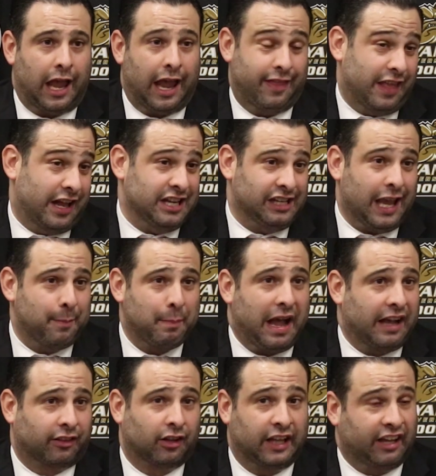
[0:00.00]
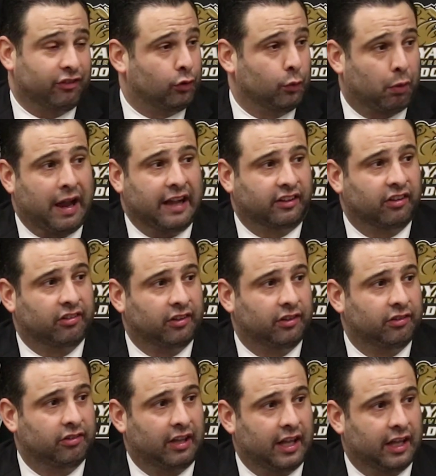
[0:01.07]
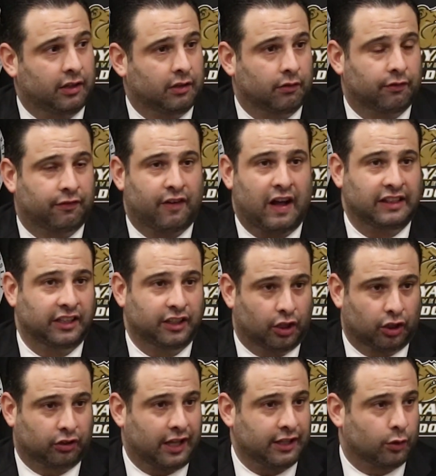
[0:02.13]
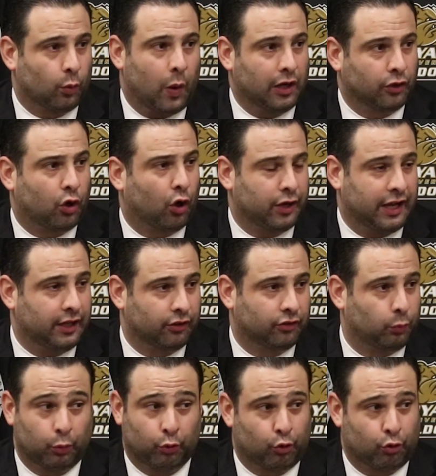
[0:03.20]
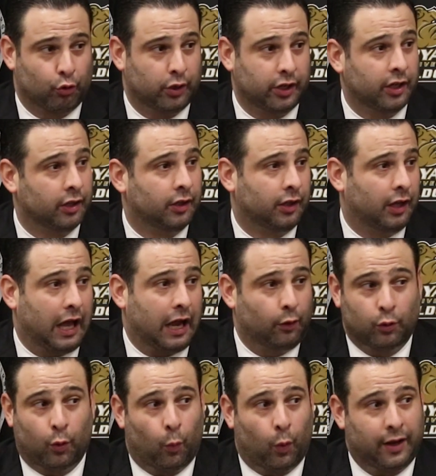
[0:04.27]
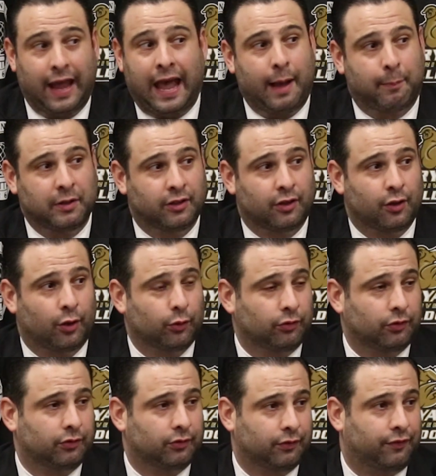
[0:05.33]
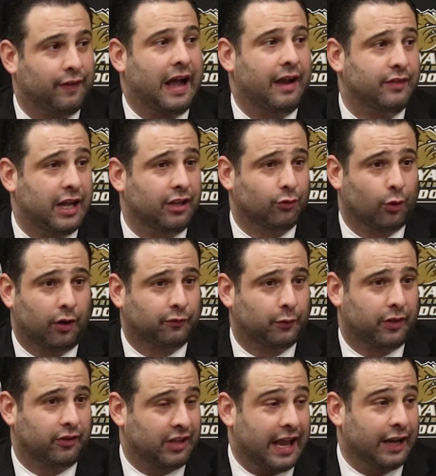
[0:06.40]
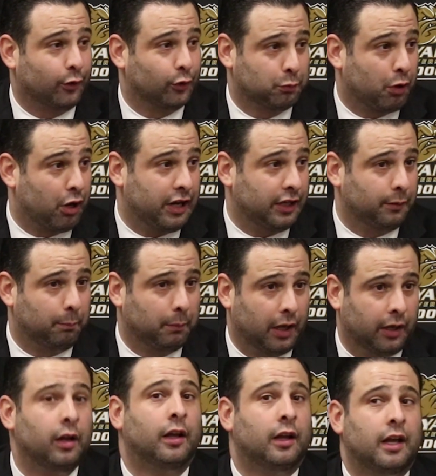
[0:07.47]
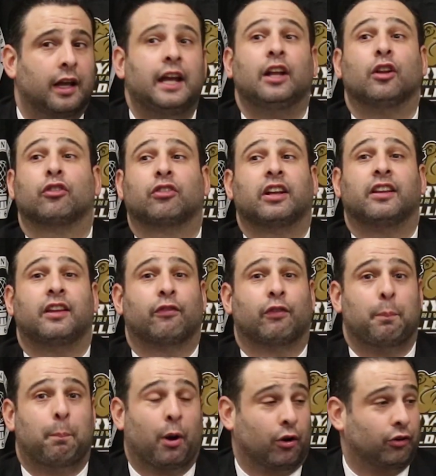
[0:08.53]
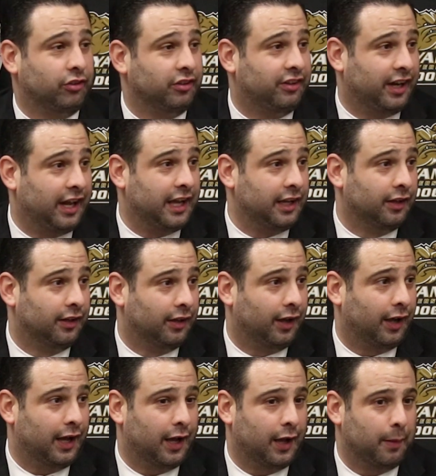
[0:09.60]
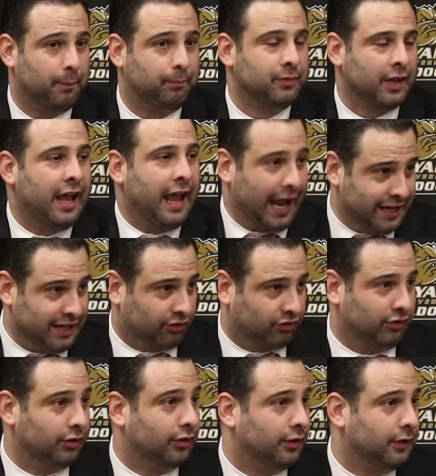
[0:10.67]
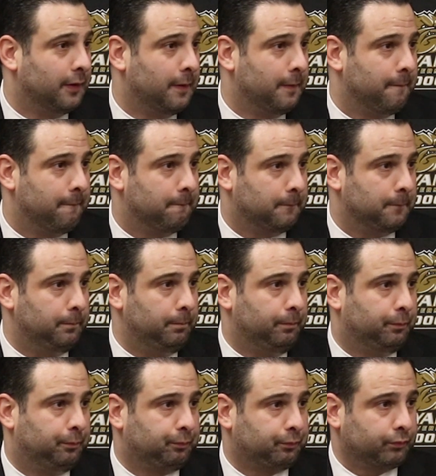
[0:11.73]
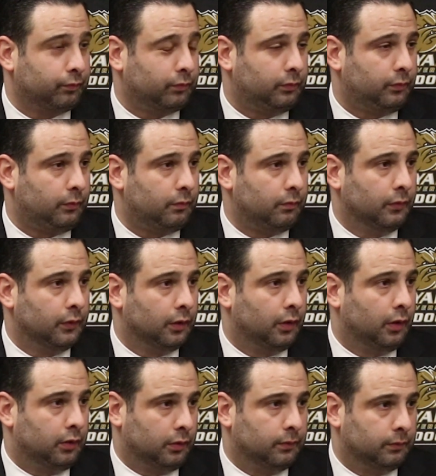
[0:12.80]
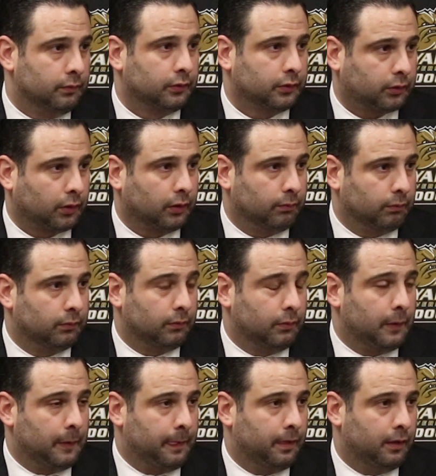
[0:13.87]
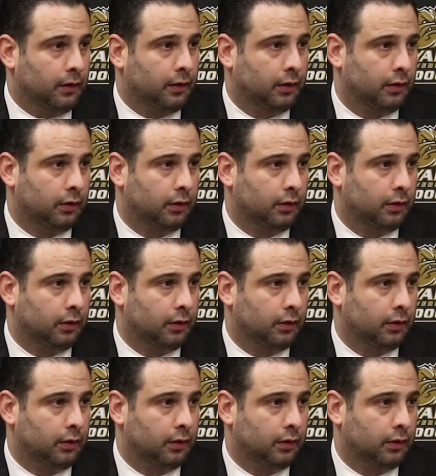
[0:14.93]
and then he came back the last two practices and finally looked like the Juan Cardenas we recruited. I don't know what happened in those five days off with his ankle sprain, but he looked like a different person today. Um, Is and he, that he gives you offensively kind of gravy because he looks like he's more of a defensive